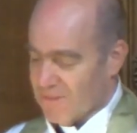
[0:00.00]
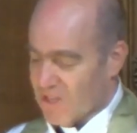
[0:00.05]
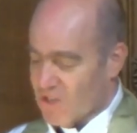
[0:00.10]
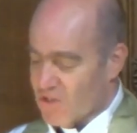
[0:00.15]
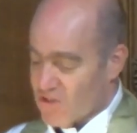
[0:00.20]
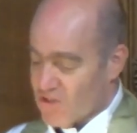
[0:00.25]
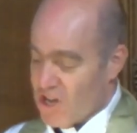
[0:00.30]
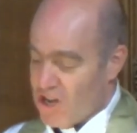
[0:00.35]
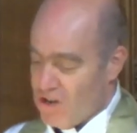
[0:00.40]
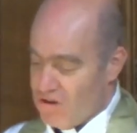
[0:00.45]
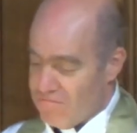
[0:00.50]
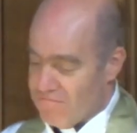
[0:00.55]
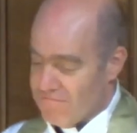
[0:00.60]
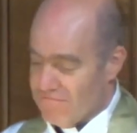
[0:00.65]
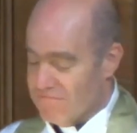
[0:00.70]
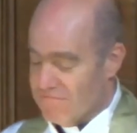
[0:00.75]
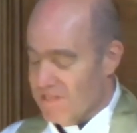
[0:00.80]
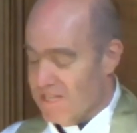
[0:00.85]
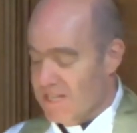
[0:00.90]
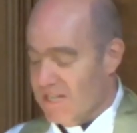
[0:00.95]
So,
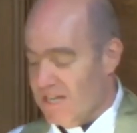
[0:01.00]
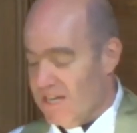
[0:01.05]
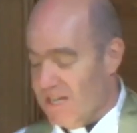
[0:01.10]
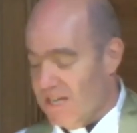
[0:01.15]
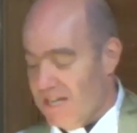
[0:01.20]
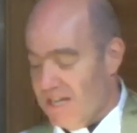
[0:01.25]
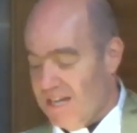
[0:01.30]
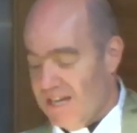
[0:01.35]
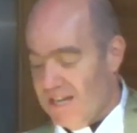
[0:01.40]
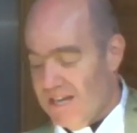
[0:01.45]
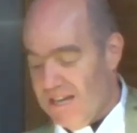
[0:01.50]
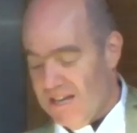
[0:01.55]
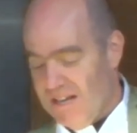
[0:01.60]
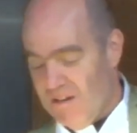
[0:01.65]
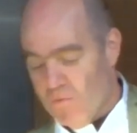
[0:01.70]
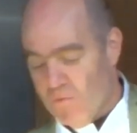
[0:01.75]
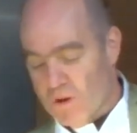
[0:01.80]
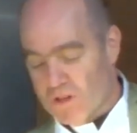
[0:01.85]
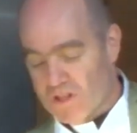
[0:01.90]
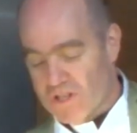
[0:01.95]

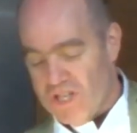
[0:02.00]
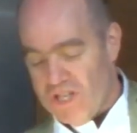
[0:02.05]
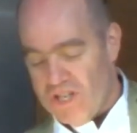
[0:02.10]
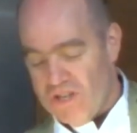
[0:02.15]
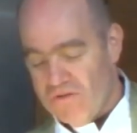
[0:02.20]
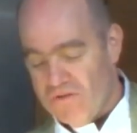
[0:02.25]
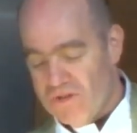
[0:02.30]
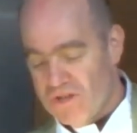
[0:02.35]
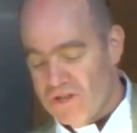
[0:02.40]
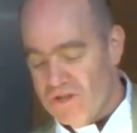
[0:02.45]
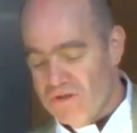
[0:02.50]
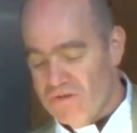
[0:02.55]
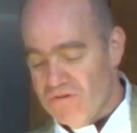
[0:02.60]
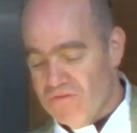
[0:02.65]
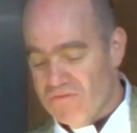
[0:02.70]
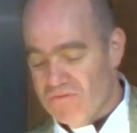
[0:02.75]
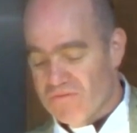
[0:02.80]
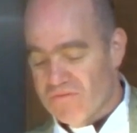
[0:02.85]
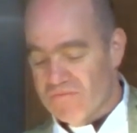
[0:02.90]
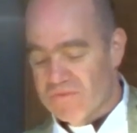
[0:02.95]
what do you
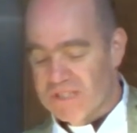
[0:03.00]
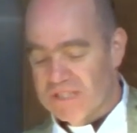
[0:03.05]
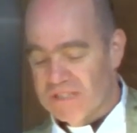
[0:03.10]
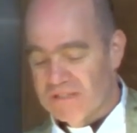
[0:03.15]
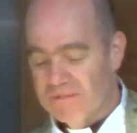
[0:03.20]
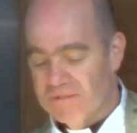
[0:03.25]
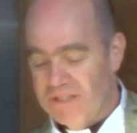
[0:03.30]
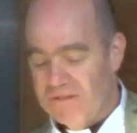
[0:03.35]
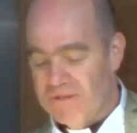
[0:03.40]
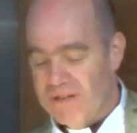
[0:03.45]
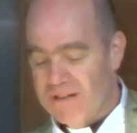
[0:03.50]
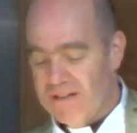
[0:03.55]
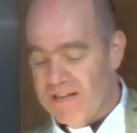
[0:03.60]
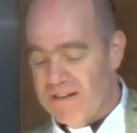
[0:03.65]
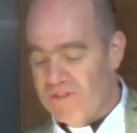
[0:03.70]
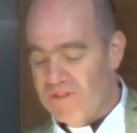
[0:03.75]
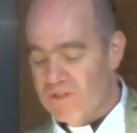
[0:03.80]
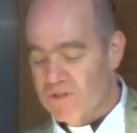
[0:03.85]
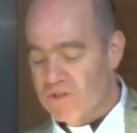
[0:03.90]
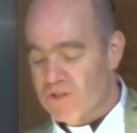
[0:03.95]
do? Well,
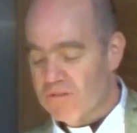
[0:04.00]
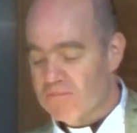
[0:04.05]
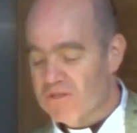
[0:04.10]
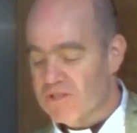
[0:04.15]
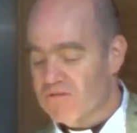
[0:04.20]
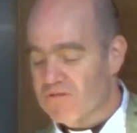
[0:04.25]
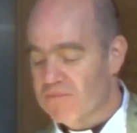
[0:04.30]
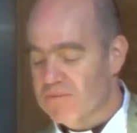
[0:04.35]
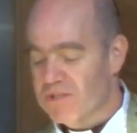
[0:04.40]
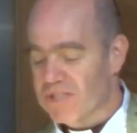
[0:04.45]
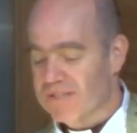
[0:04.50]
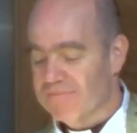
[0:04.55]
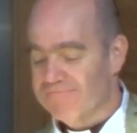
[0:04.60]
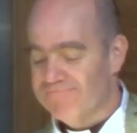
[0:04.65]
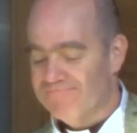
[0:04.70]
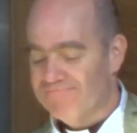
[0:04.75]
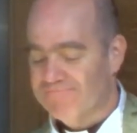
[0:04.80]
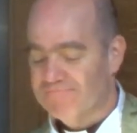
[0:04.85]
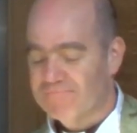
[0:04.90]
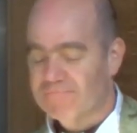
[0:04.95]
have your job description.
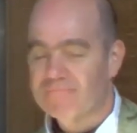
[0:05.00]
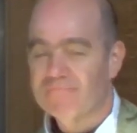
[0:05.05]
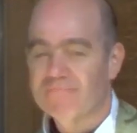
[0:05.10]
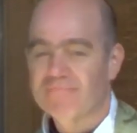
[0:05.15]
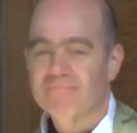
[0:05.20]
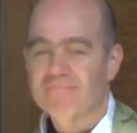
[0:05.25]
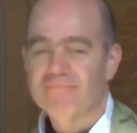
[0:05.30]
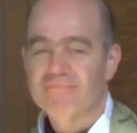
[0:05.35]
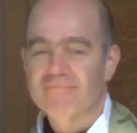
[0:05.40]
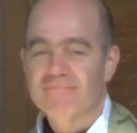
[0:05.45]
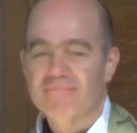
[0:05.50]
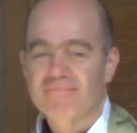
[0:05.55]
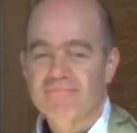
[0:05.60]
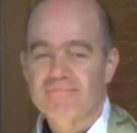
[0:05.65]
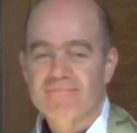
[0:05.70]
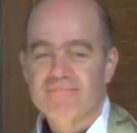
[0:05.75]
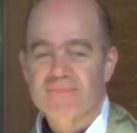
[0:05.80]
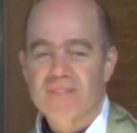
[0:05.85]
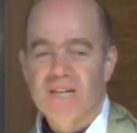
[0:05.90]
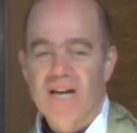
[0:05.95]

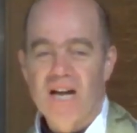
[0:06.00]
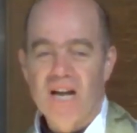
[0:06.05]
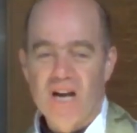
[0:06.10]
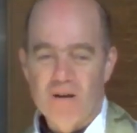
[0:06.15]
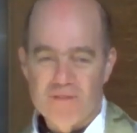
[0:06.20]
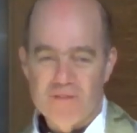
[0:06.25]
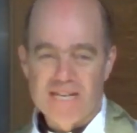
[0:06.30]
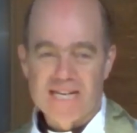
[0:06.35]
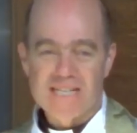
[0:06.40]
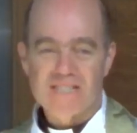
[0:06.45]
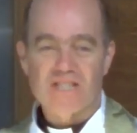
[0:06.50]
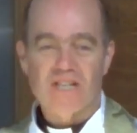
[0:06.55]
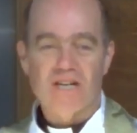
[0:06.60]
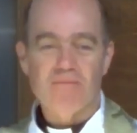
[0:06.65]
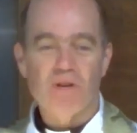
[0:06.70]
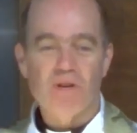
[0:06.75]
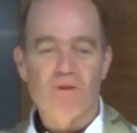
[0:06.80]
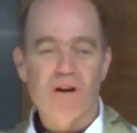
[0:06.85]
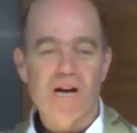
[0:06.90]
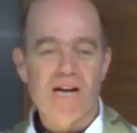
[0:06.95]
I hope the next time
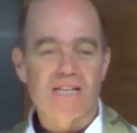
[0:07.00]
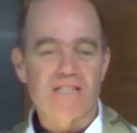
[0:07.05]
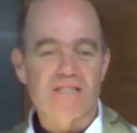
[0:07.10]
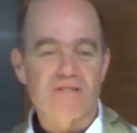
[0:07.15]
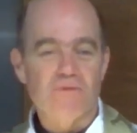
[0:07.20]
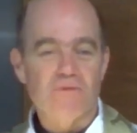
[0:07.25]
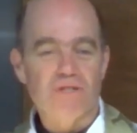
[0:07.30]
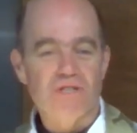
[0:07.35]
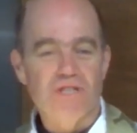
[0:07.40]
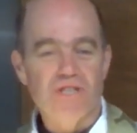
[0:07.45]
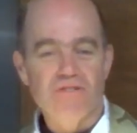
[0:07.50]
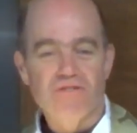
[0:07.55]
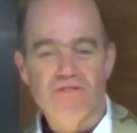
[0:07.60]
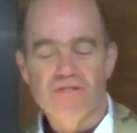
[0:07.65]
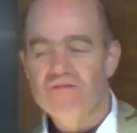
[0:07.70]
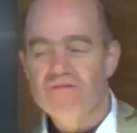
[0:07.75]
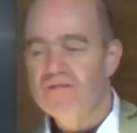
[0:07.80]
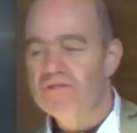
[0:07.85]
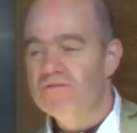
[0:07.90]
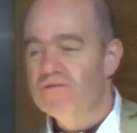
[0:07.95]
you're asked, what
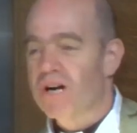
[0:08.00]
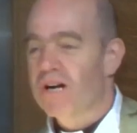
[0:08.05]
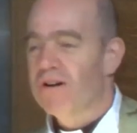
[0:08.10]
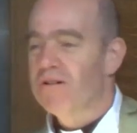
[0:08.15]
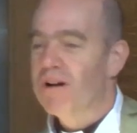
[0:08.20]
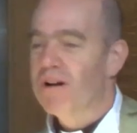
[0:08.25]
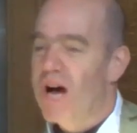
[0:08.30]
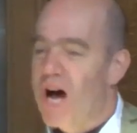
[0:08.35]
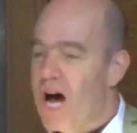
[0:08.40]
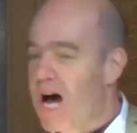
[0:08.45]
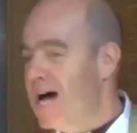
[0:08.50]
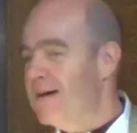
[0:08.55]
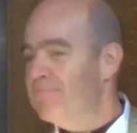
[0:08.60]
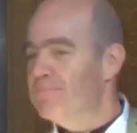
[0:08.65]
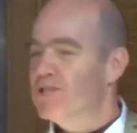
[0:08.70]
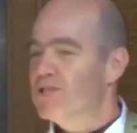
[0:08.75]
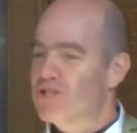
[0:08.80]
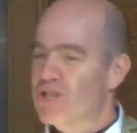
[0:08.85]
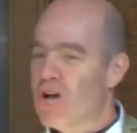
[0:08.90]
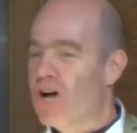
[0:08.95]
do? You'll go, I'm
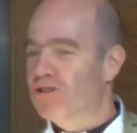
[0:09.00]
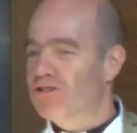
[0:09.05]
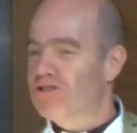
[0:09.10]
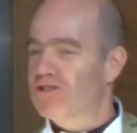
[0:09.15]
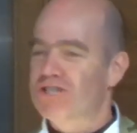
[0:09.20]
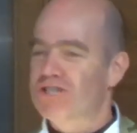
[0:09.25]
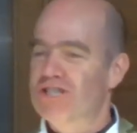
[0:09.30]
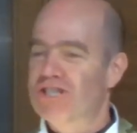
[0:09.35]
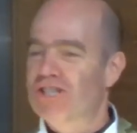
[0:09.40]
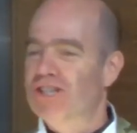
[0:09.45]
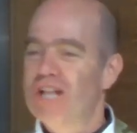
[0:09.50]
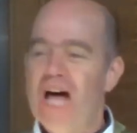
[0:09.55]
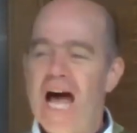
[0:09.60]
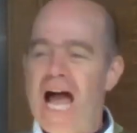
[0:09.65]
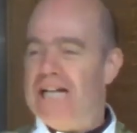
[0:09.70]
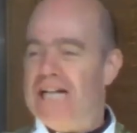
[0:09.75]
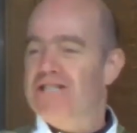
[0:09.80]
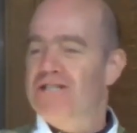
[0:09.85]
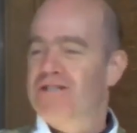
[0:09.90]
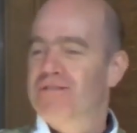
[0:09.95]
salt and
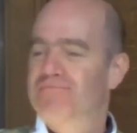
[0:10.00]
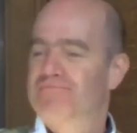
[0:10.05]
light.